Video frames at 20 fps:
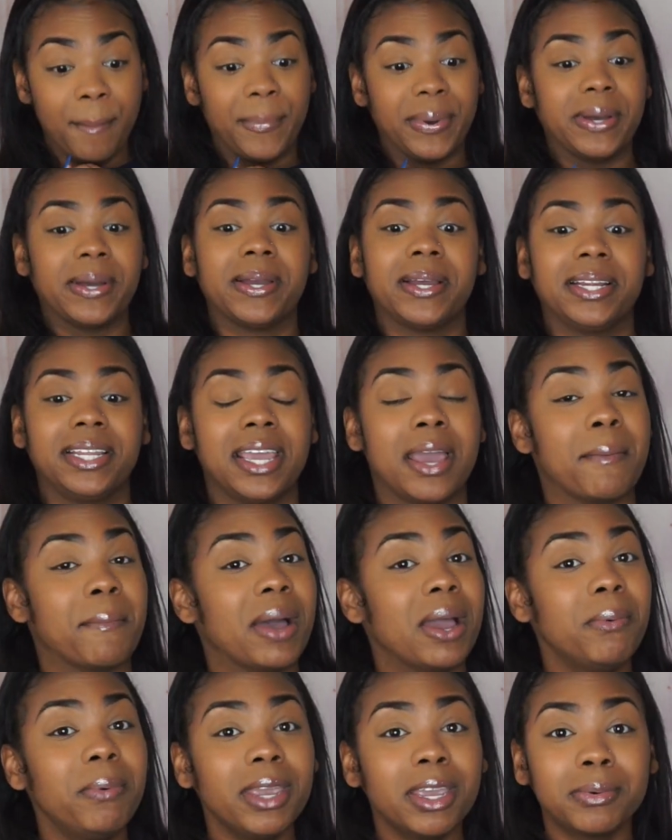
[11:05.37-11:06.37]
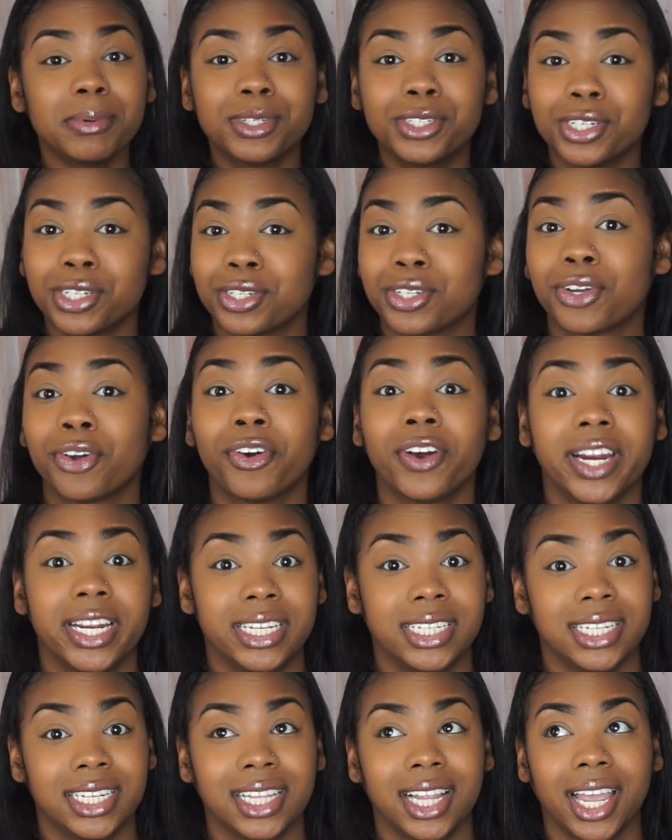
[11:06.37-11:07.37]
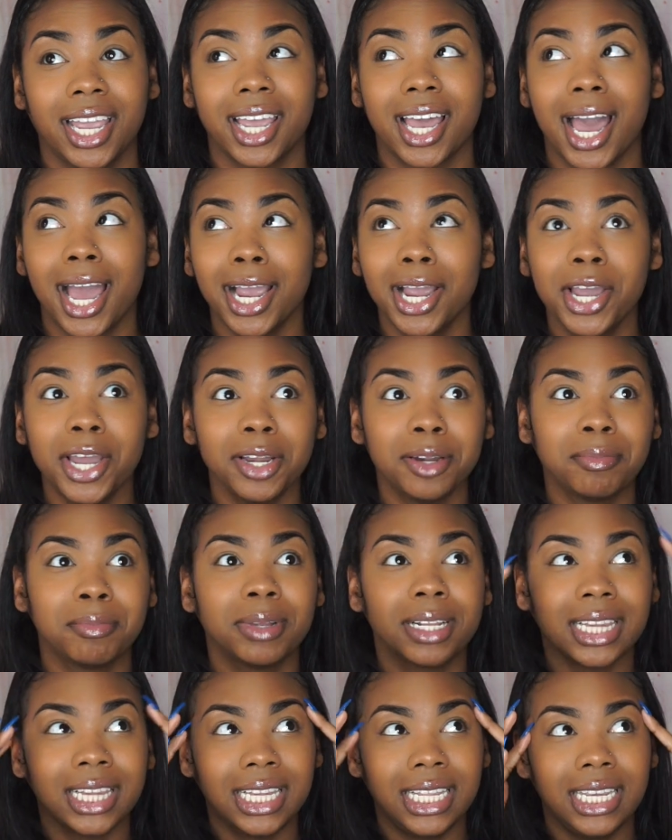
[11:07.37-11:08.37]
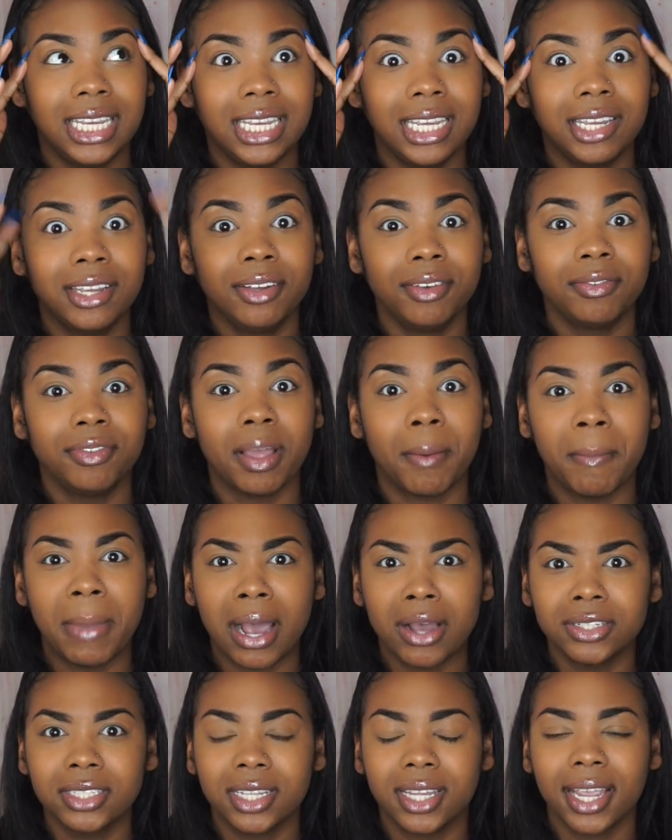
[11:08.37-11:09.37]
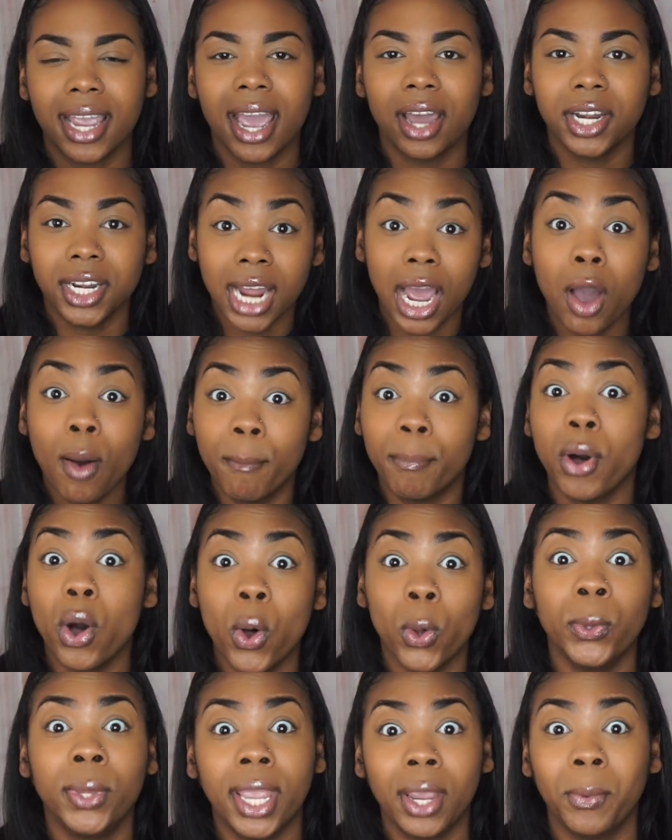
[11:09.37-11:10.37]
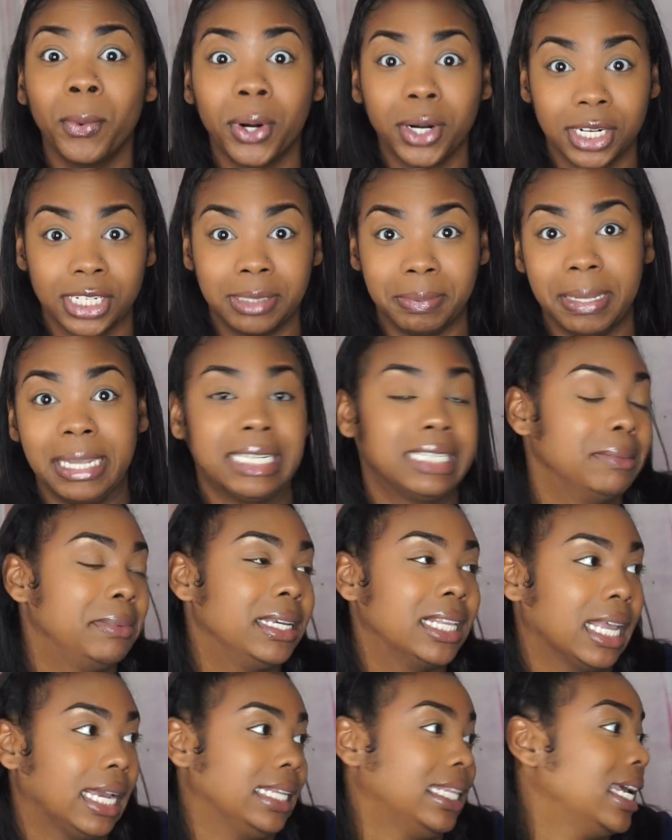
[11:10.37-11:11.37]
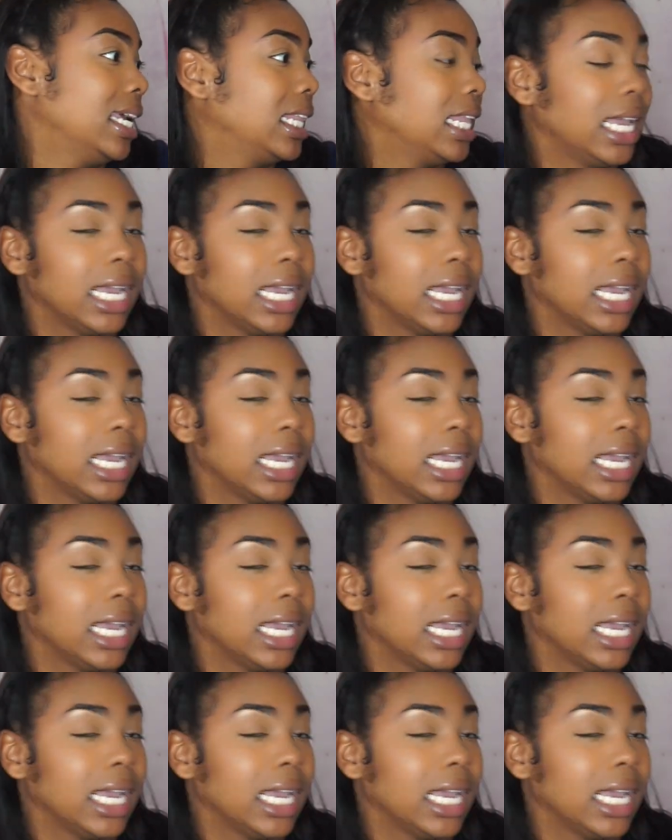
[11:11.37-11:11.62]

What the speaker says: But yeah, my week was just crazy. Like, I couldn't believe the mouths that they had and how bold they were to speak to me like that.